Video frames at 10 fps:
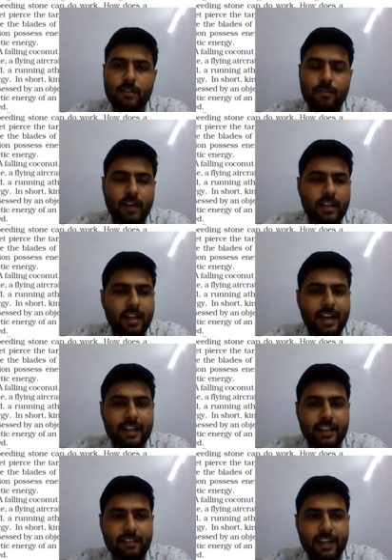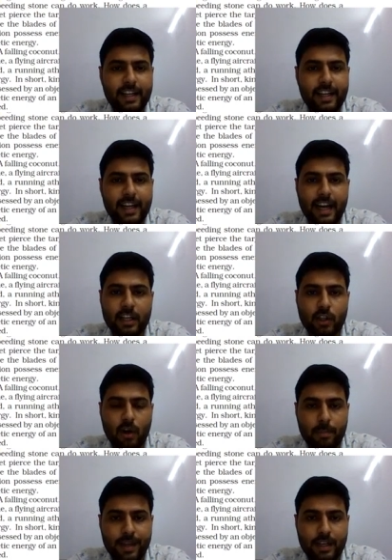Further activity and
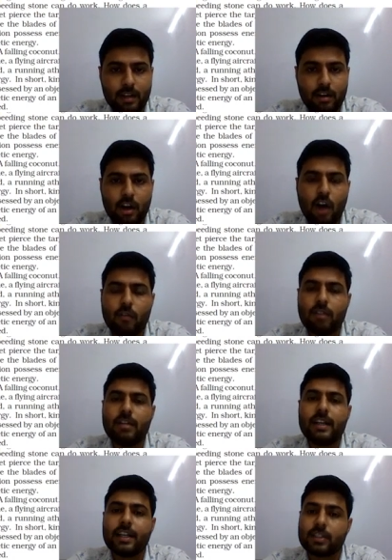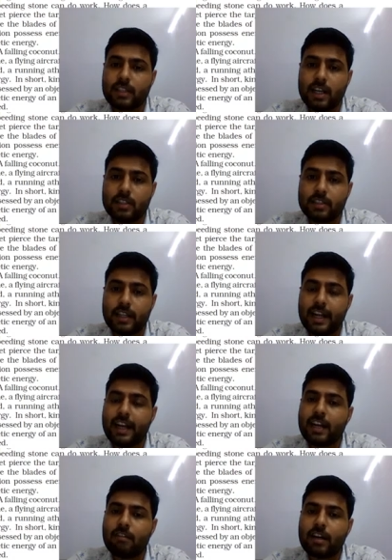topic we will discuss
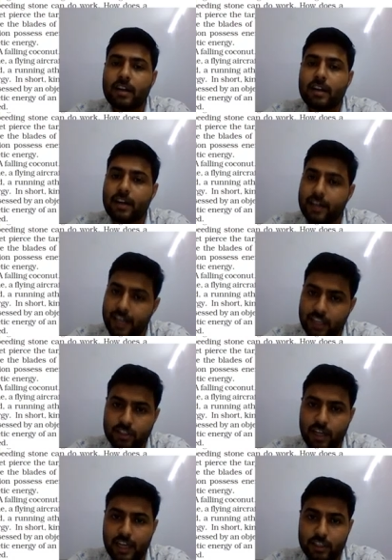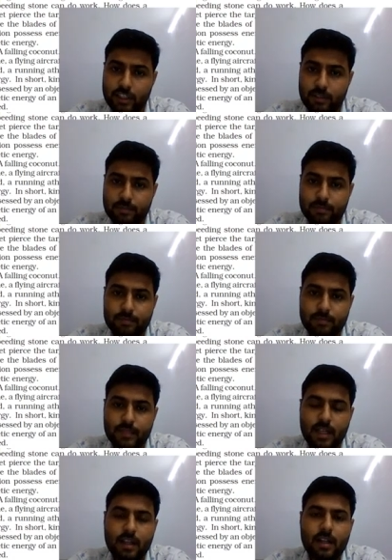in our next lecture.
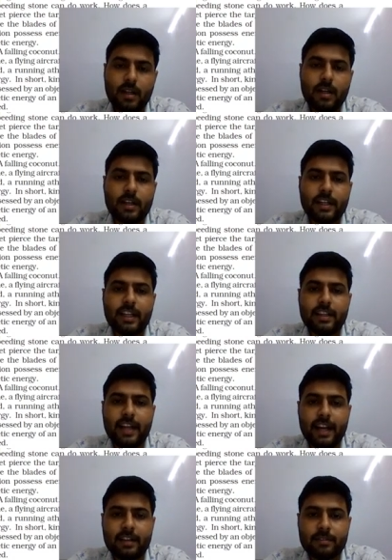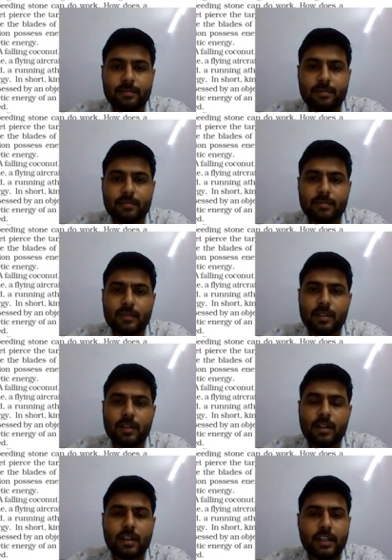Till then,
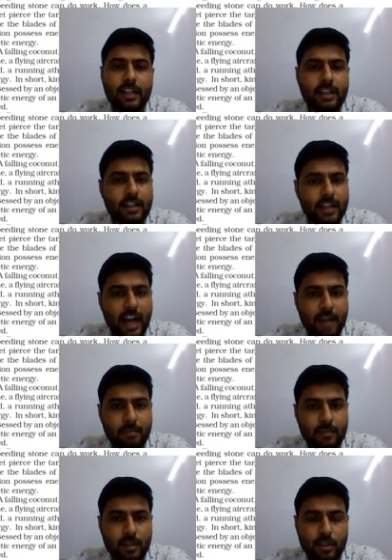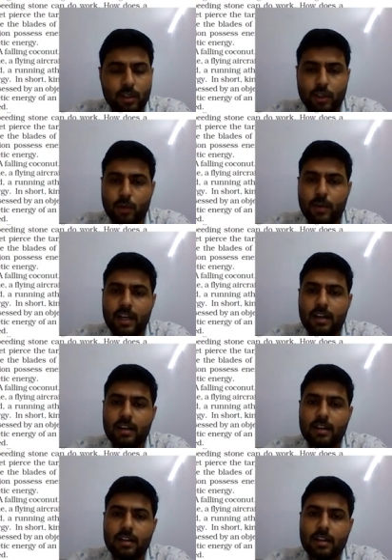till the time you will
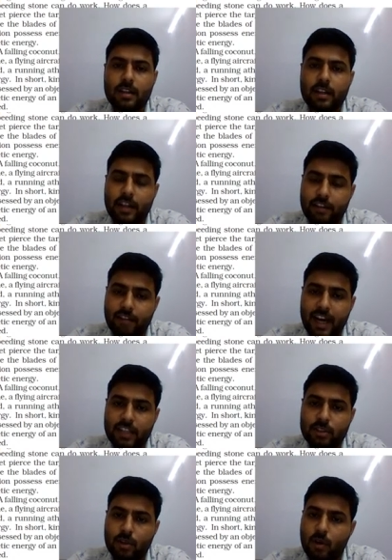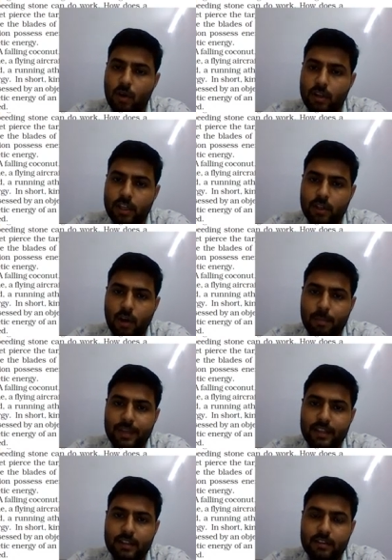revise all the
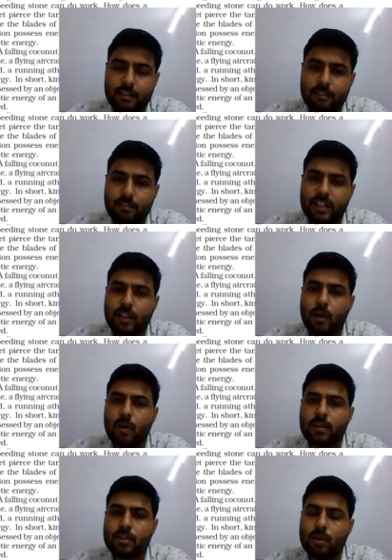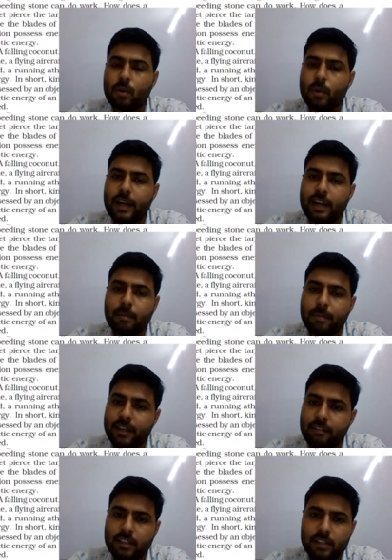topic we gone through in
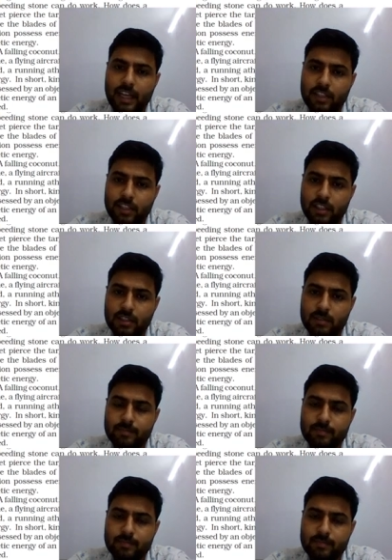previous lectures